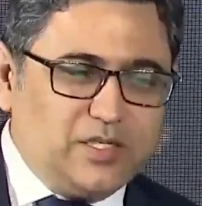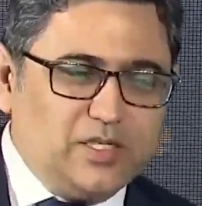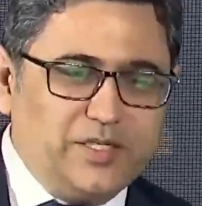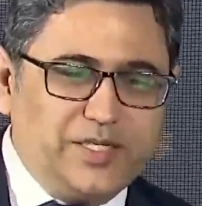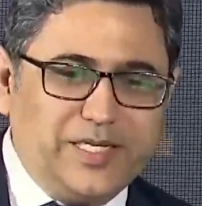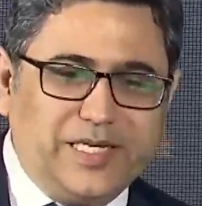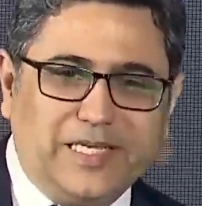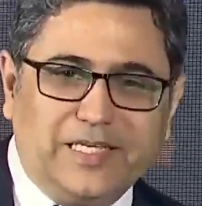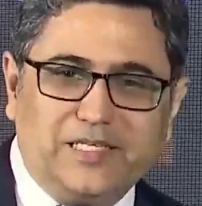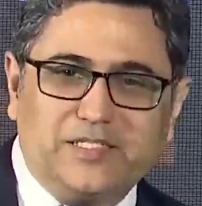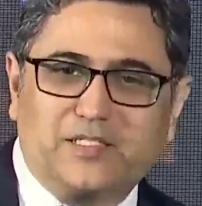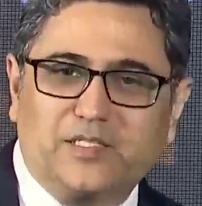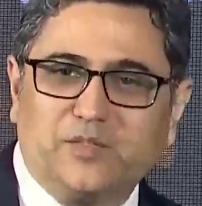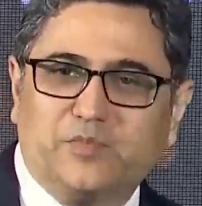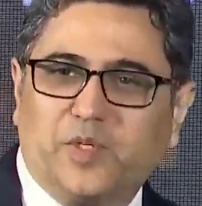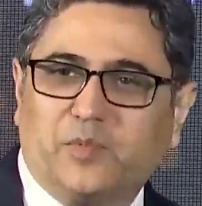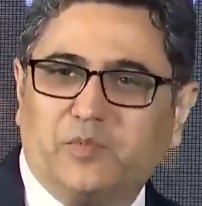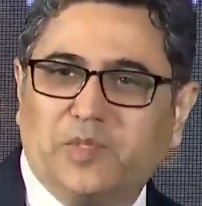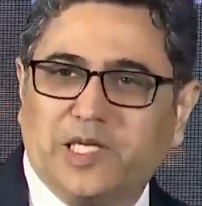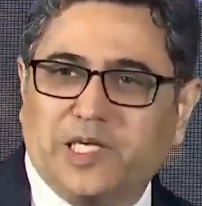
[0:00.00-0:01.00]
released the
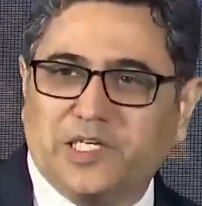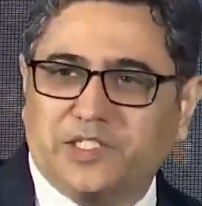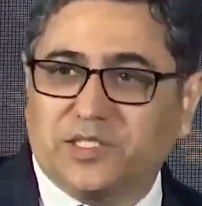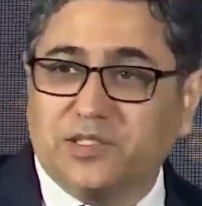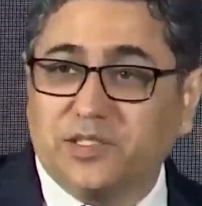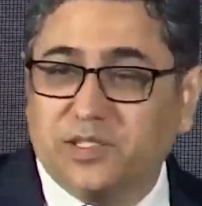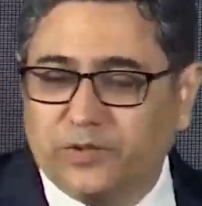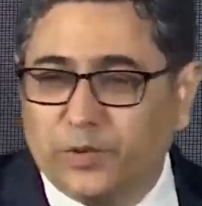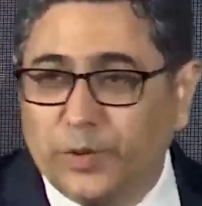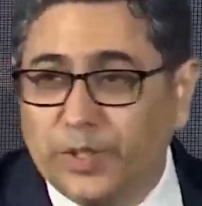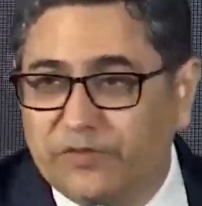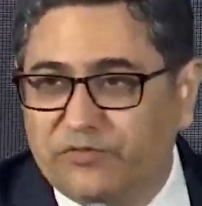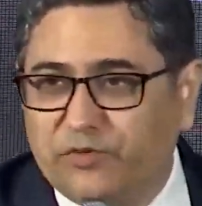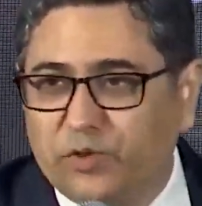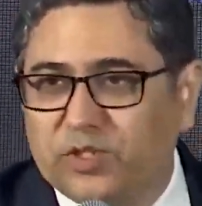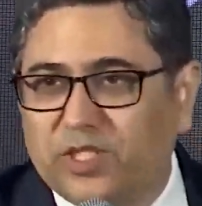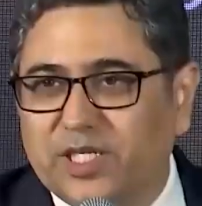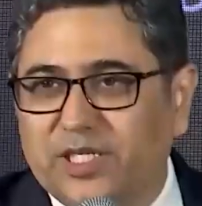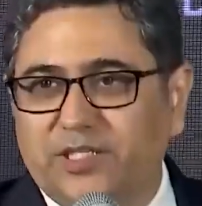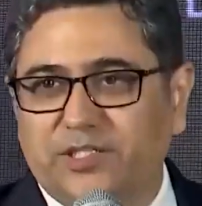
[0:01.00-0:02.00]
publication, the 24th